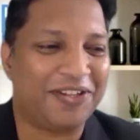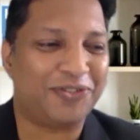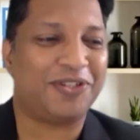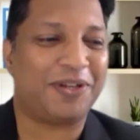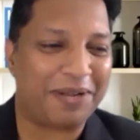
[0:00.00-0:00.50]

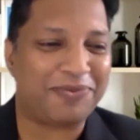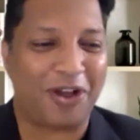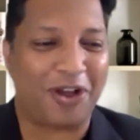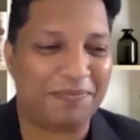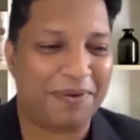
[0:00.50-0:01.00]
sometimes
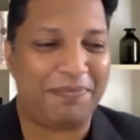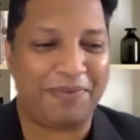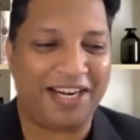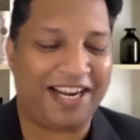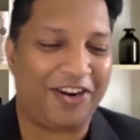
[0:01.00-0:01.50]
call up my
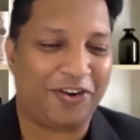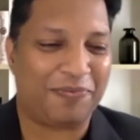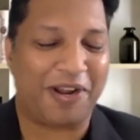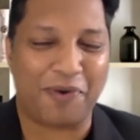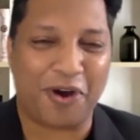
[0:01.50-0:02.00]
dad or
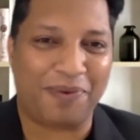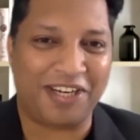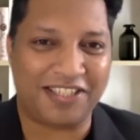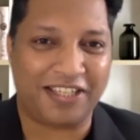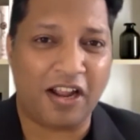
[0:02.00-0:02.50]
my mom and
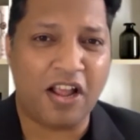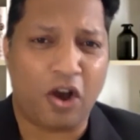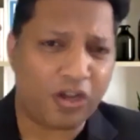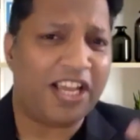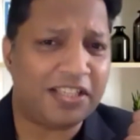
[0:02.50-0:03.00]
say that,
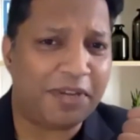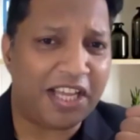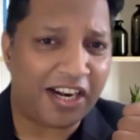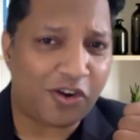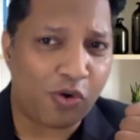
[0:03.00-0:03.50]
okay, is Mihir
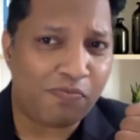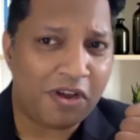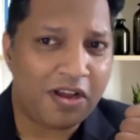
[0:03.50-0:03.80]
at home?